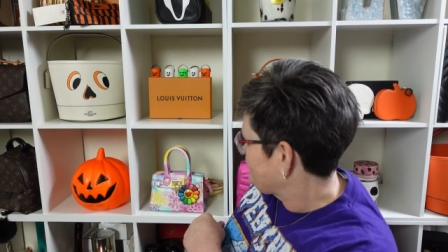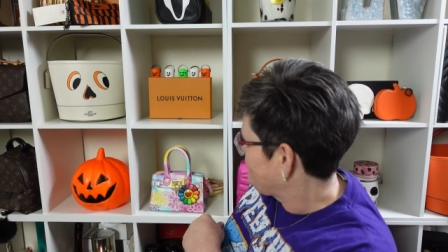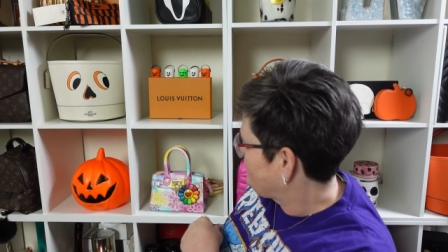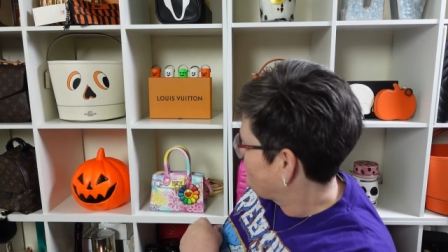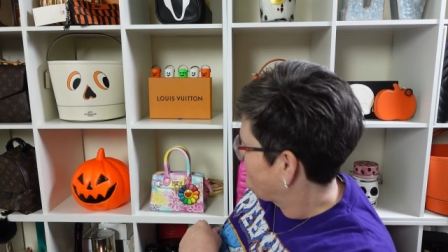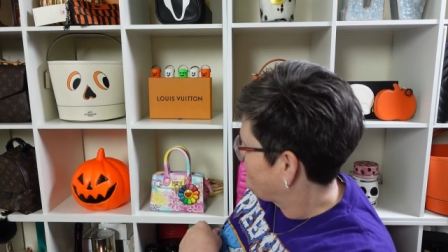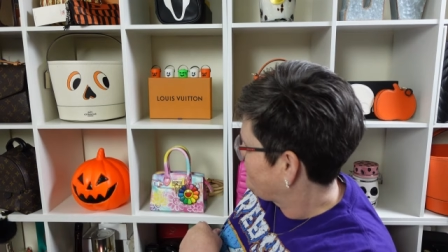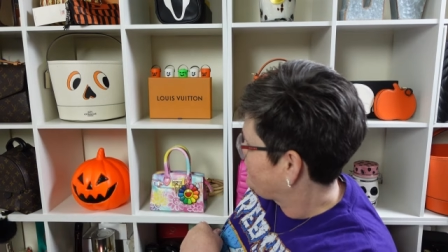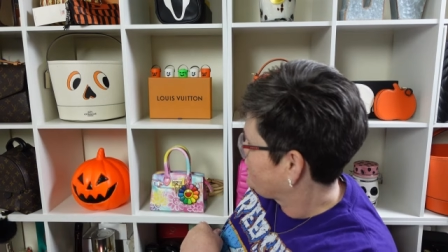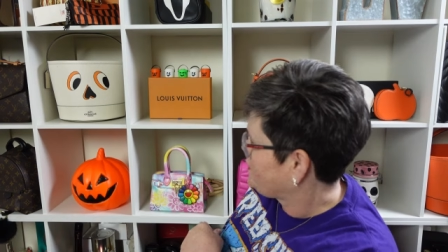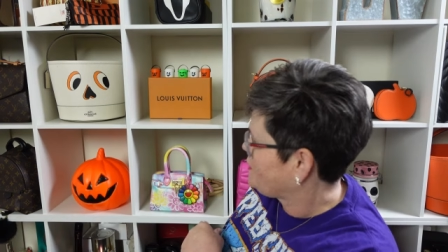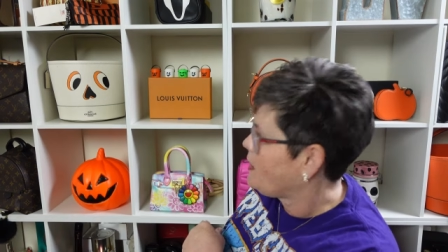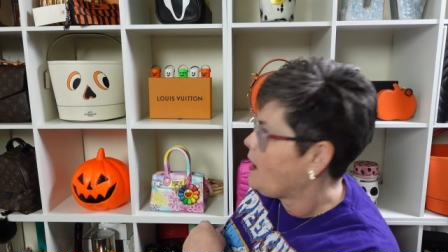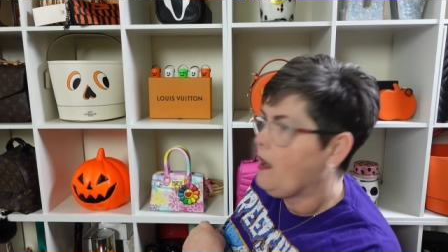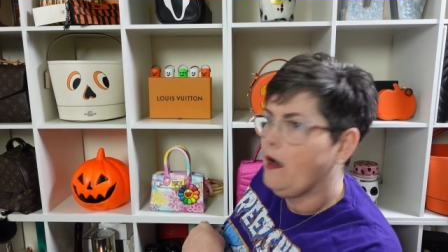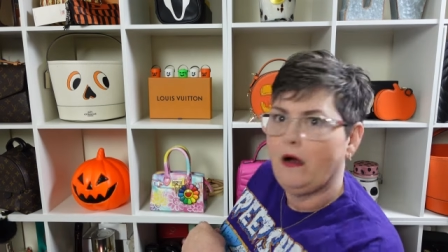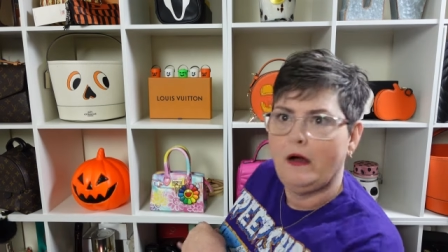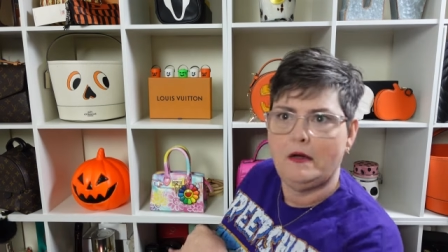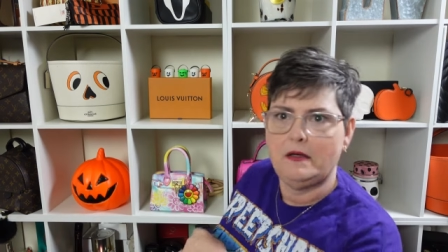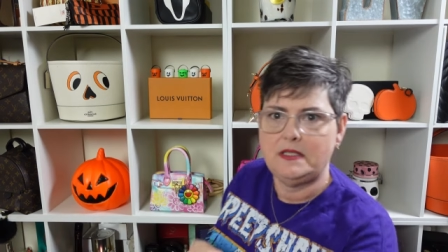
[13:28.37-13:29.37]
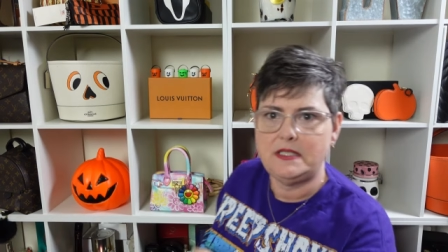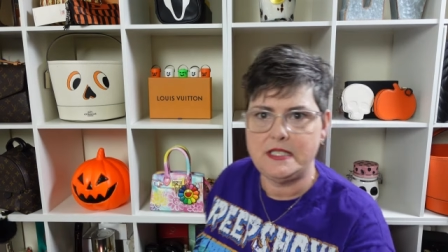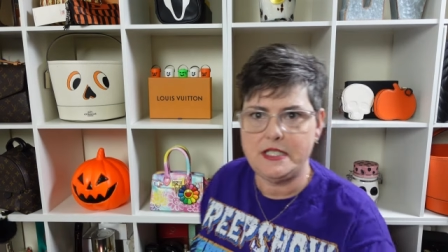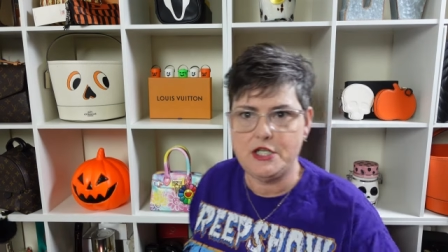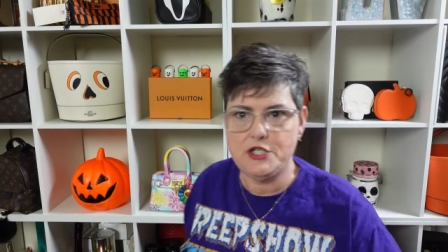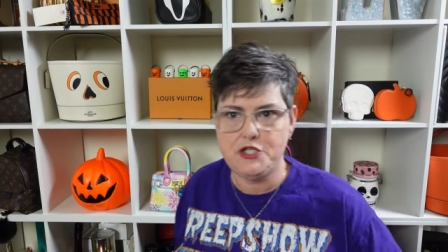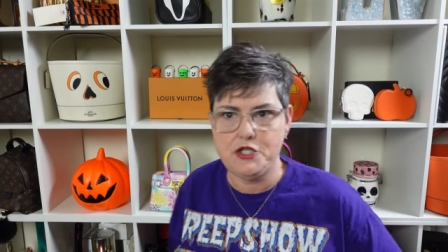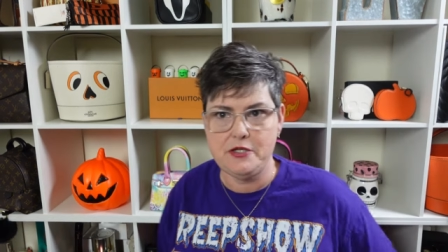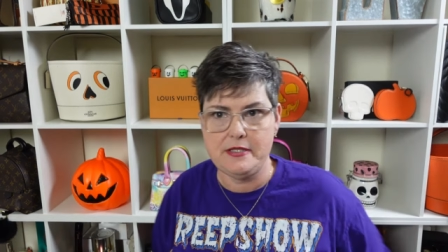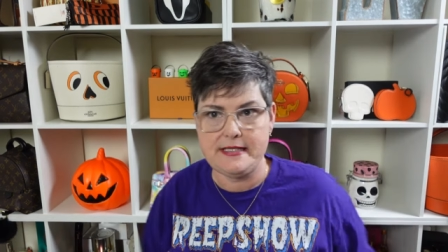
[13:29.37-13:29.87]
wonder, oh,
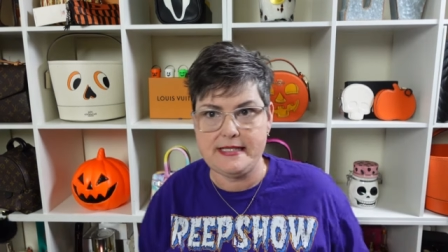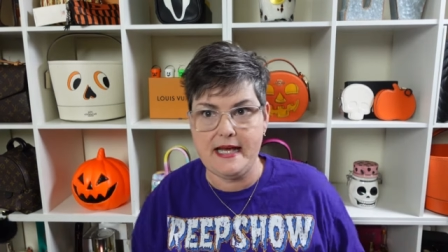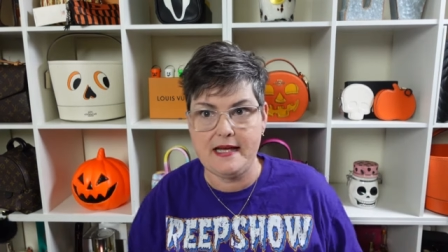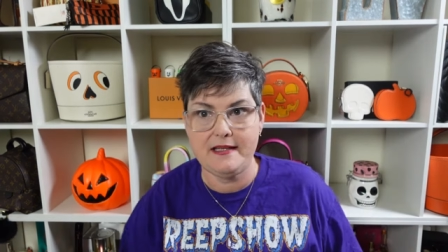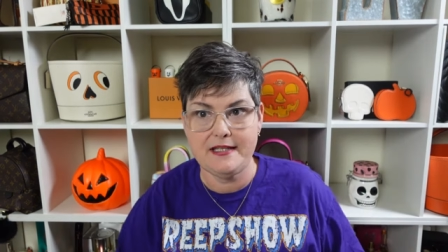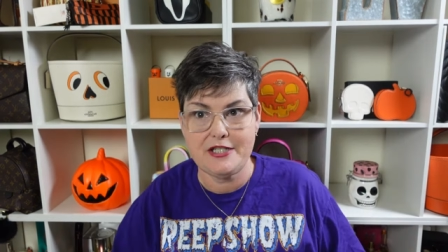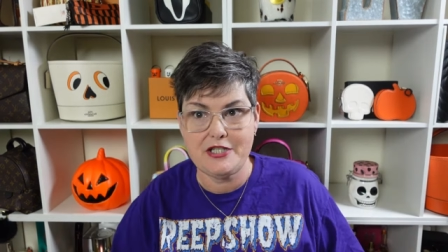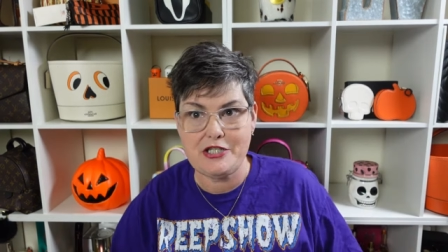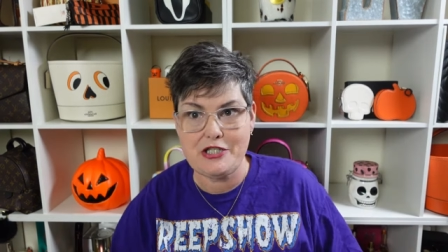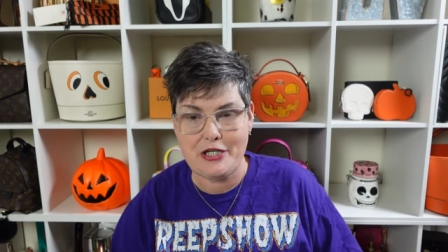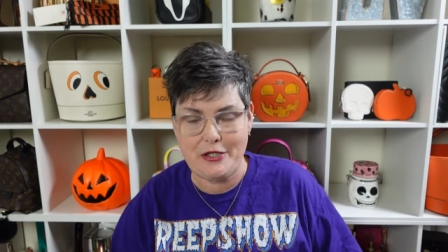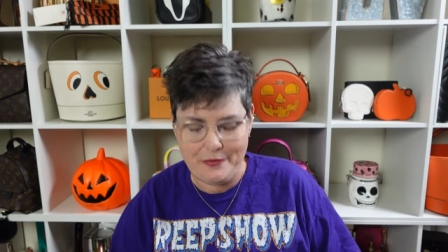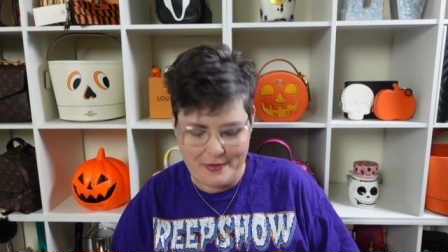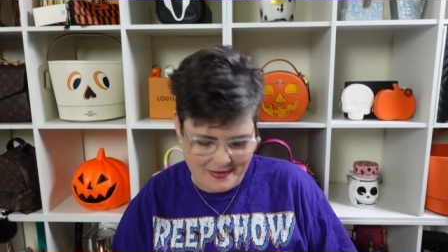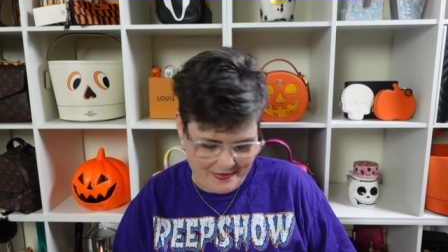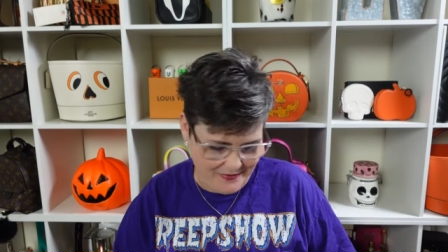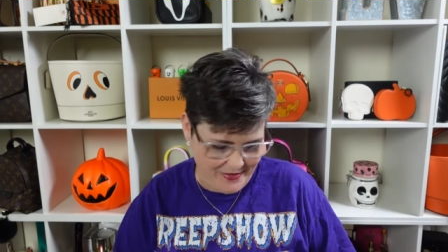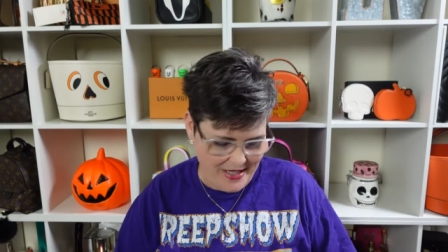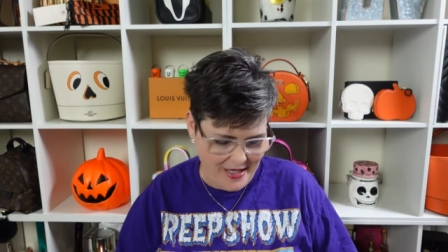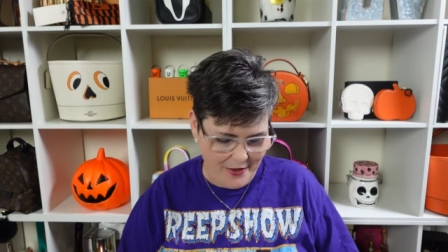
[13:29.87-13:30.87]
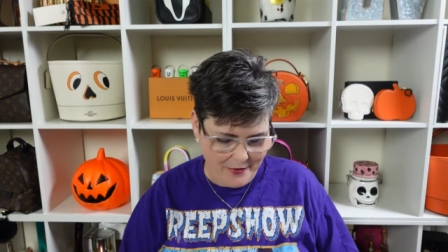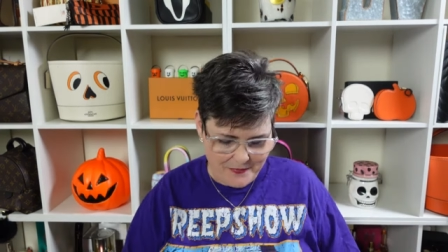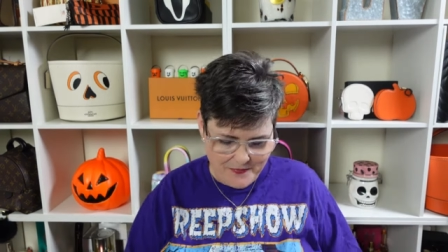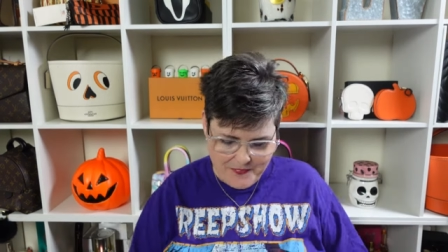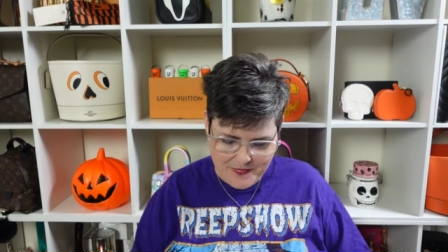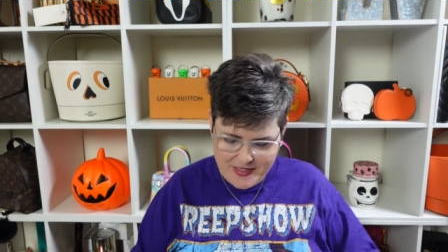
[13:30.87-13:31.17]
did you sell it? Did you get rid of it? No.